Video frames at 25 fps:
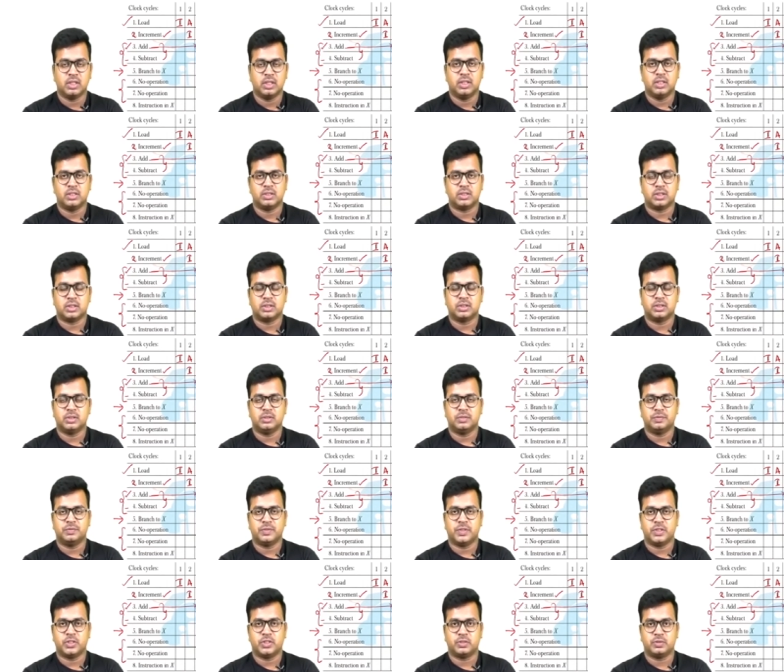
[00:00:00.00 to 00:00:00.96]
instruction
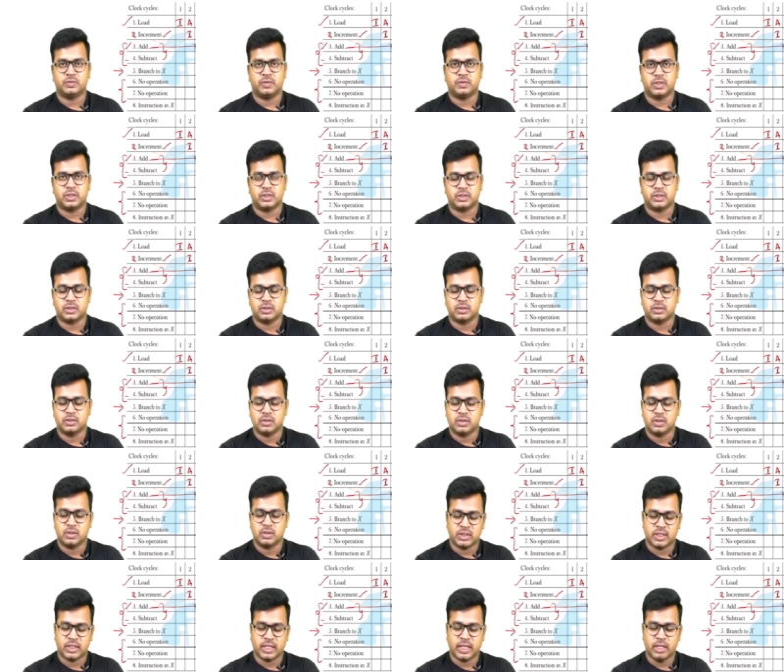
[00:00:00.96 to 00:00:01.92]
fetch phase.
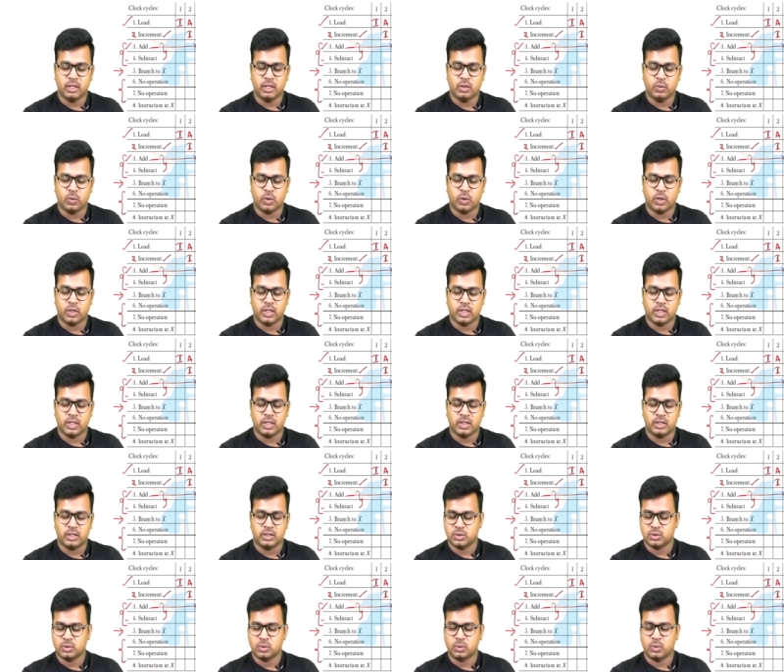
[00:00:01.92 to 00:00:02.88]
Second one
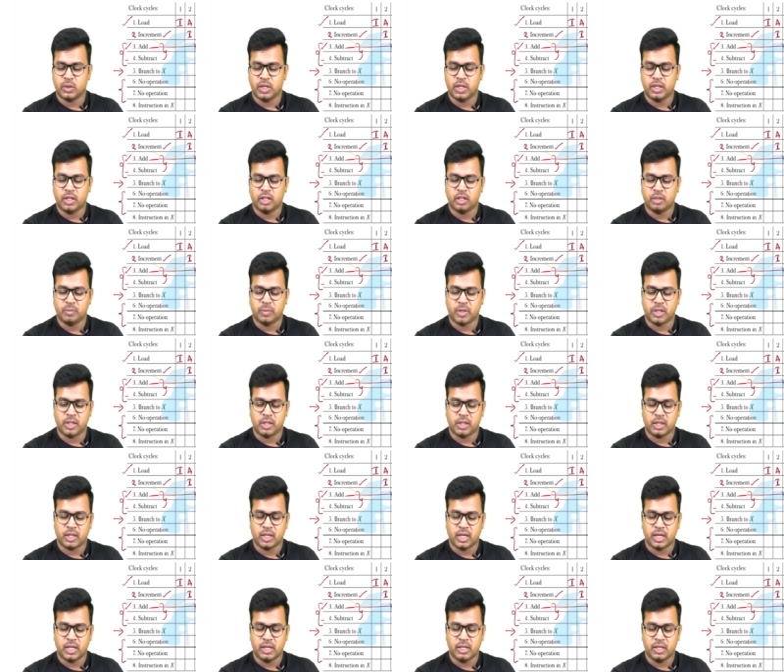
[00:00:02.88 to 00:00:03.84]
is, so increment,
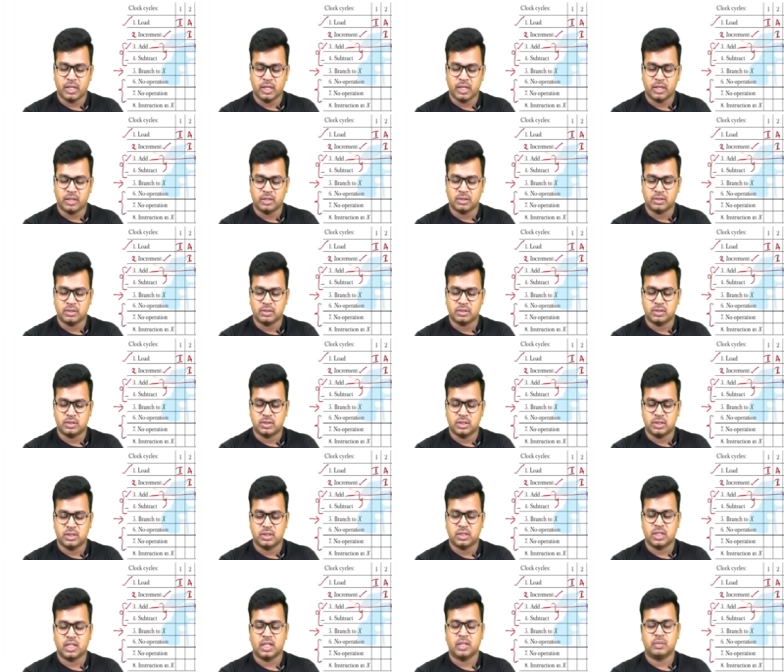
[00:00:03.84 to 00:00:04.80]

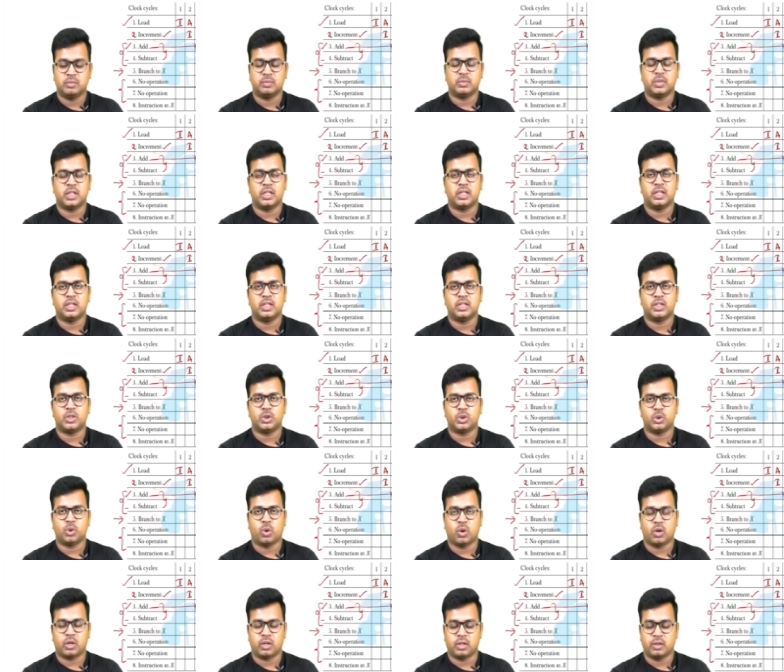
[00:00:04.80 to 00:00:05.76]
INC, I am writing it
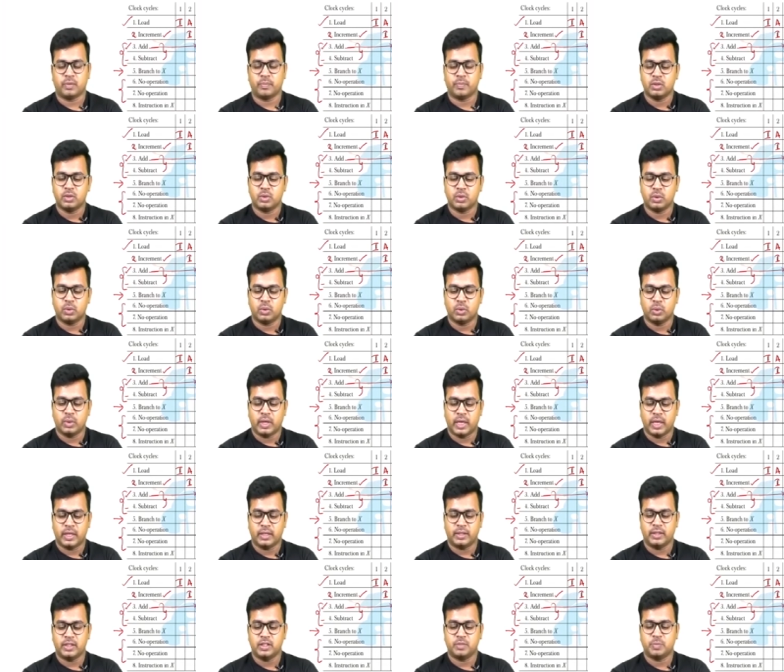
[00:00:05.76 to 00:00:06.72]
short. So
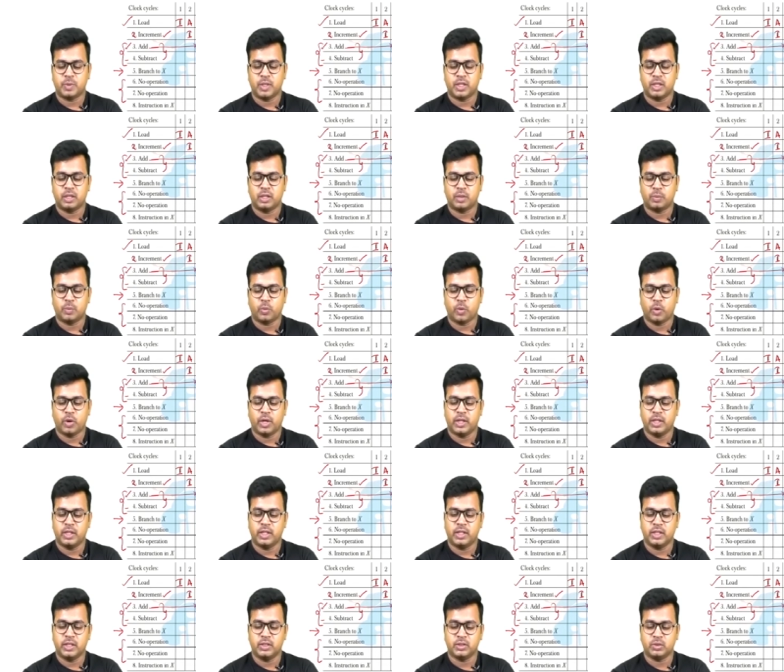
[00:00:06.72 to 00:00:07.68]
at this particular
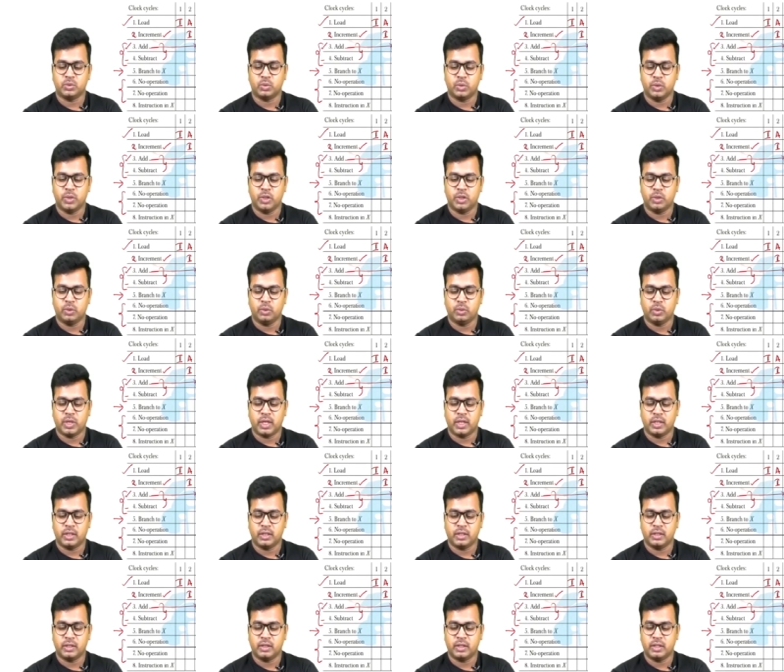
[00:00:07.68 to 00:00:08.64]
point, it is going to
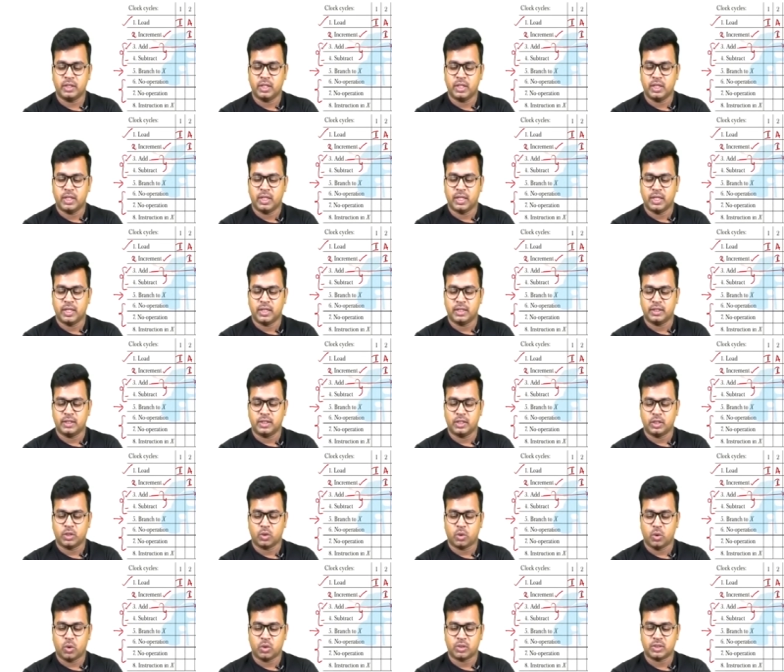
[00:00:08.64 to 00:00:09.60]
enter at the
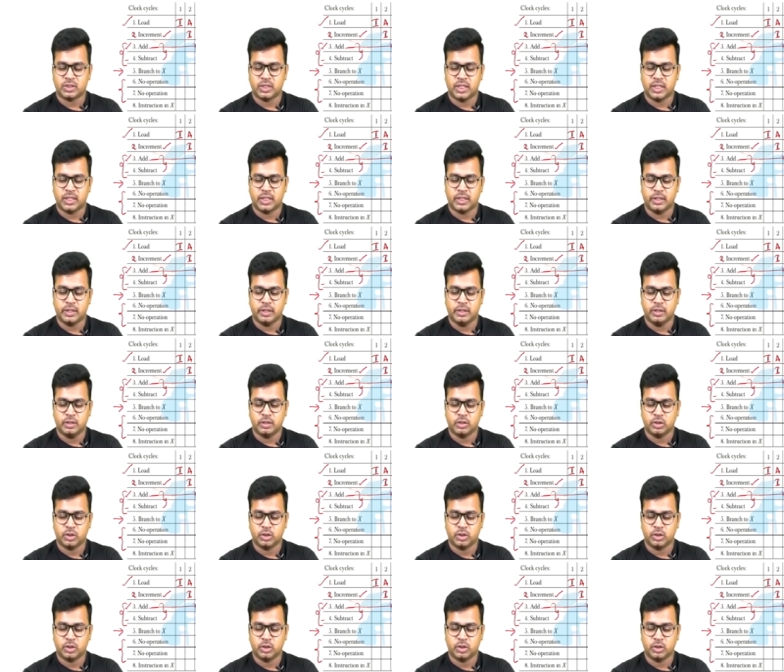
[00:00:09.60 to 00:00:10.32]
clock cycle